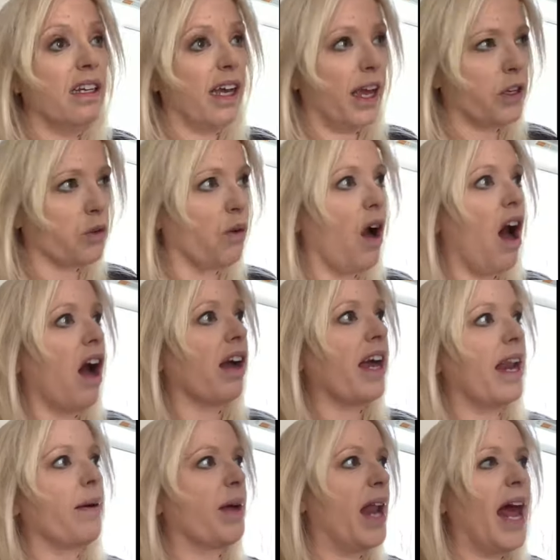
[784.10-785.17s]
is wrong.
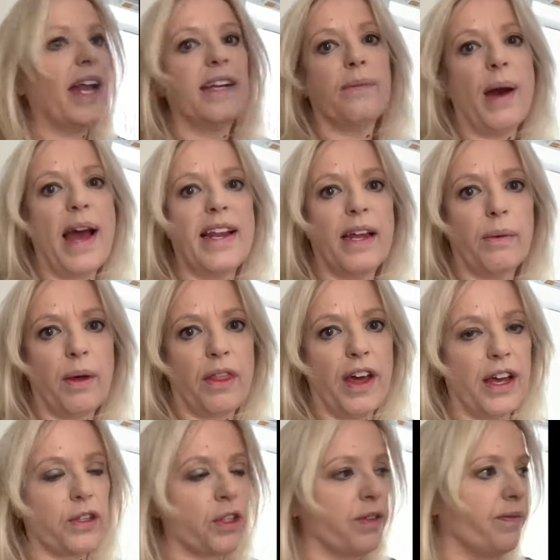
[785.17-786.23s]
And I'm going to end, end it with
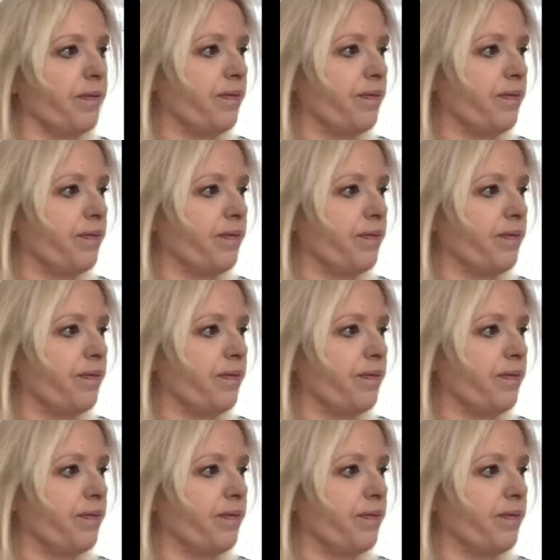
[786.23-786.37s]
this.